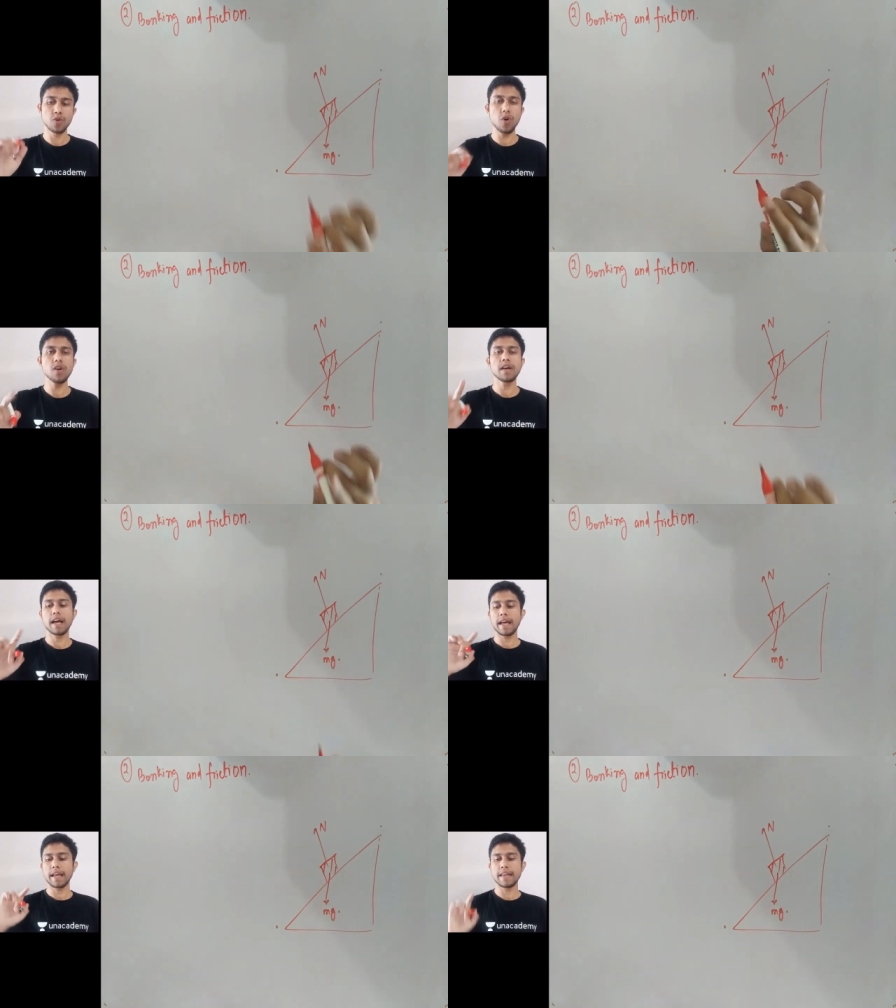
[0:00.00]

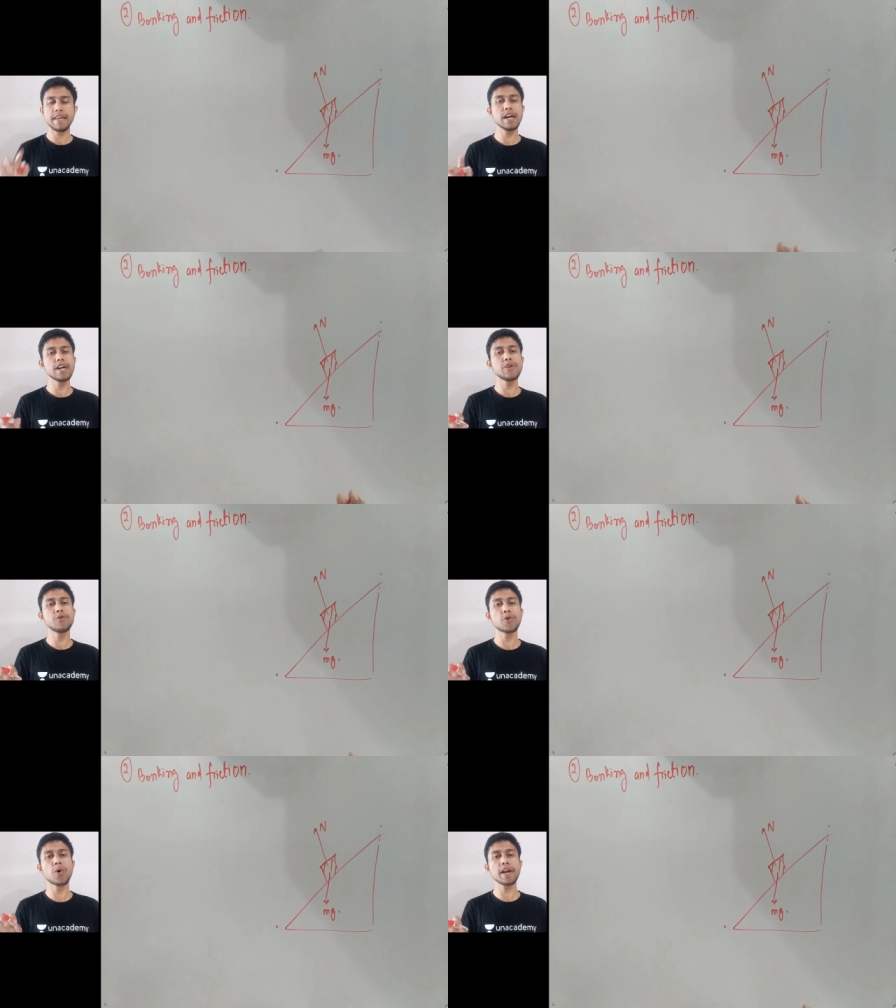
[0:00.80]
So
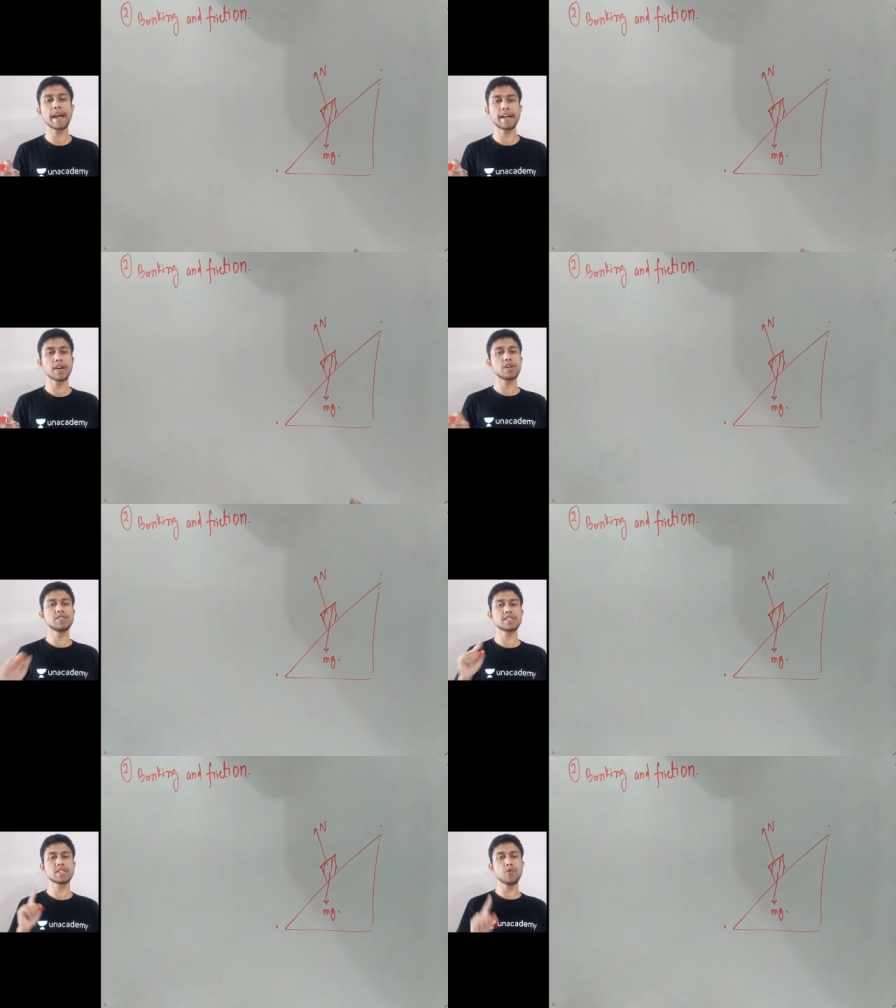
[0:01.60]
here you don't
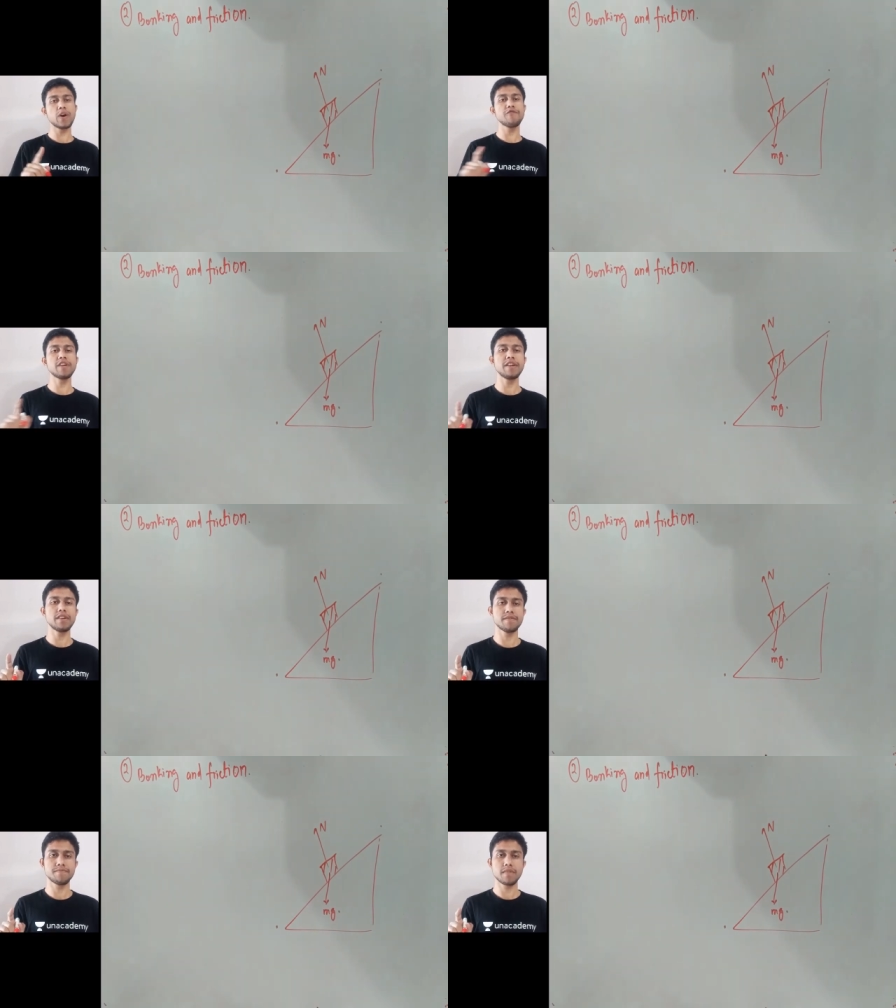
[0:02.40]
get just one
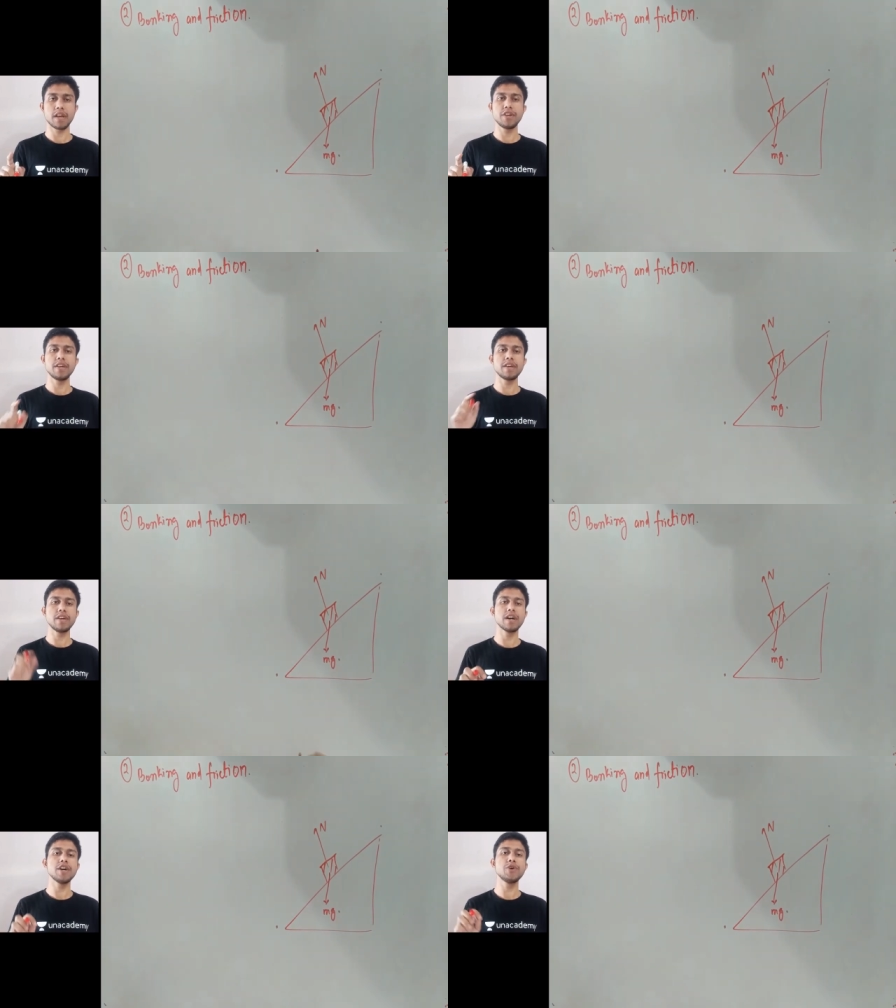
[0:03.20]
V,
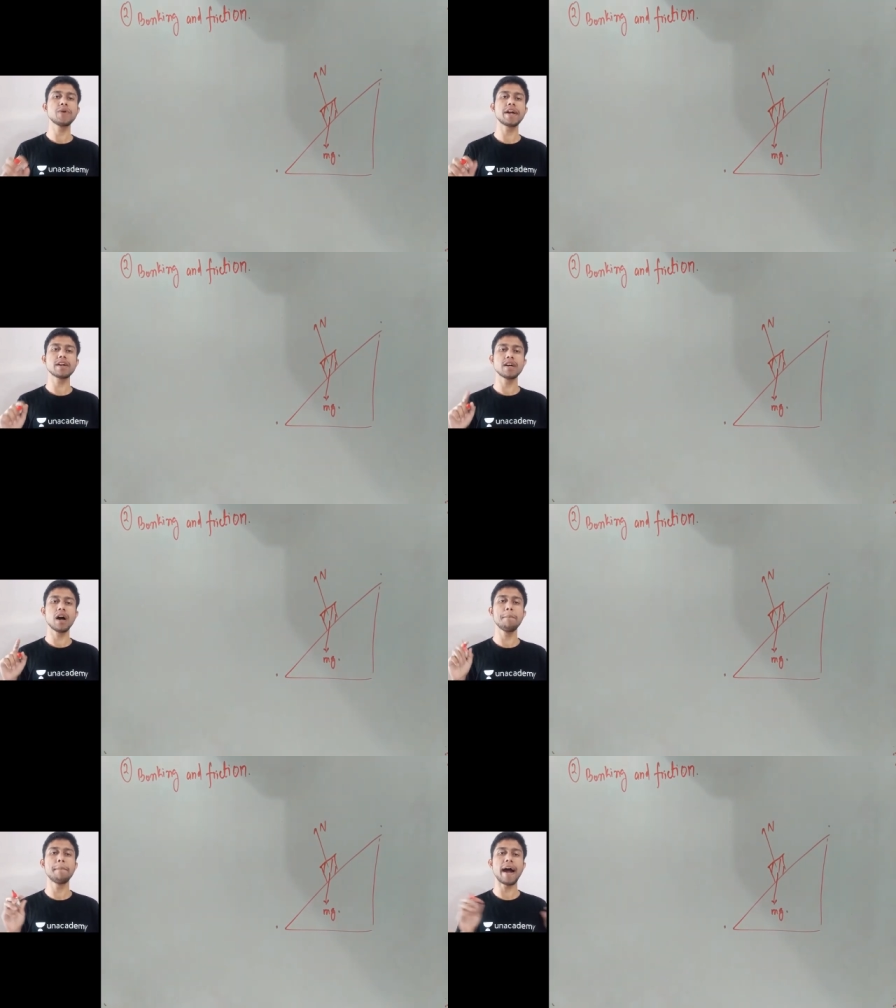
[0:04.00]
here you
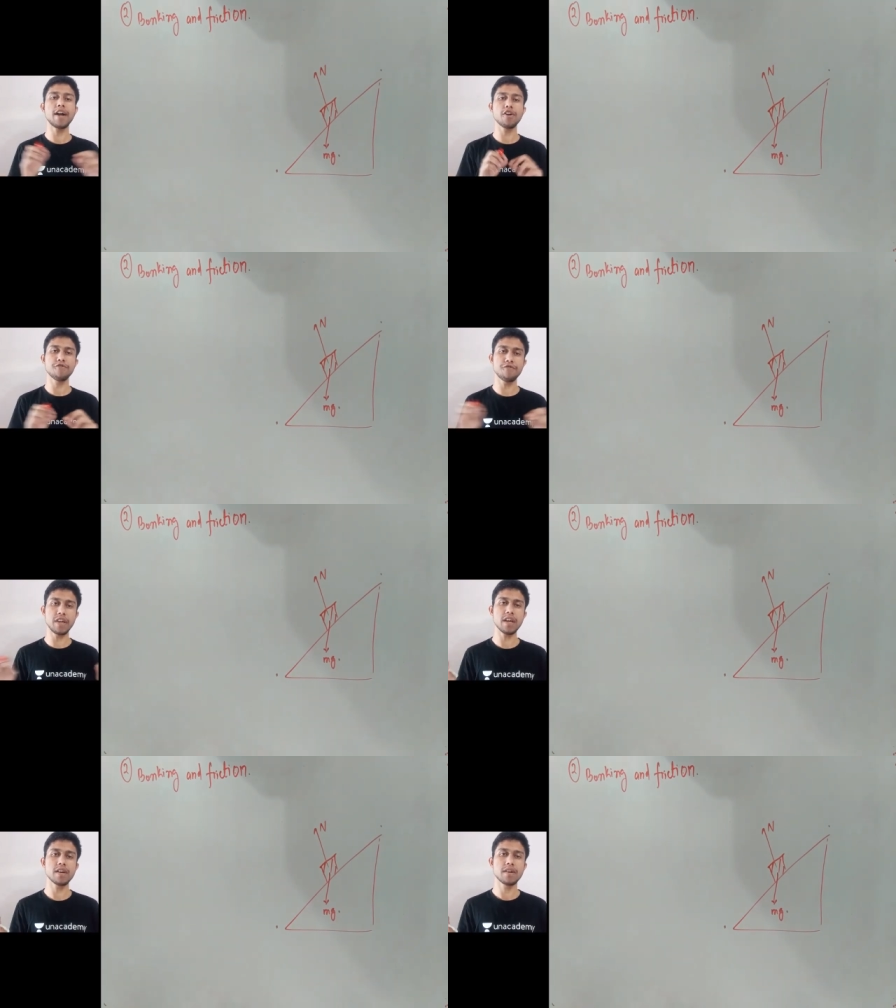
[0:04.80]
get a band
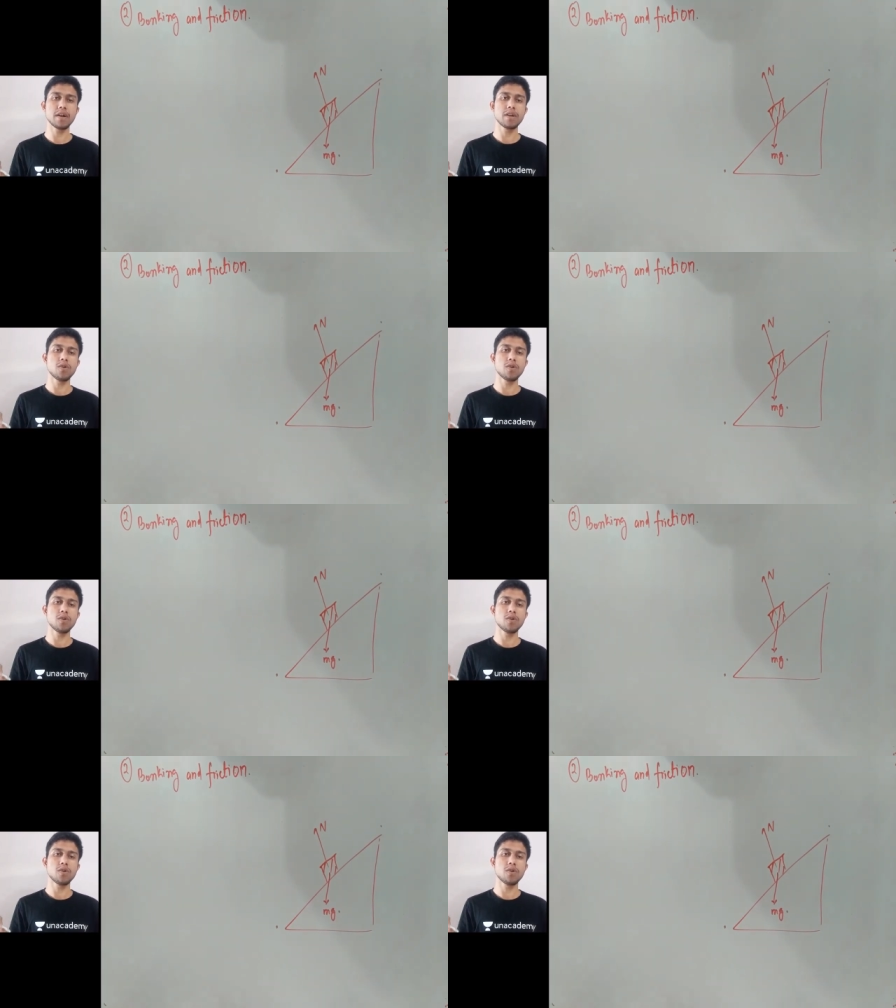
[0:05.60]
of V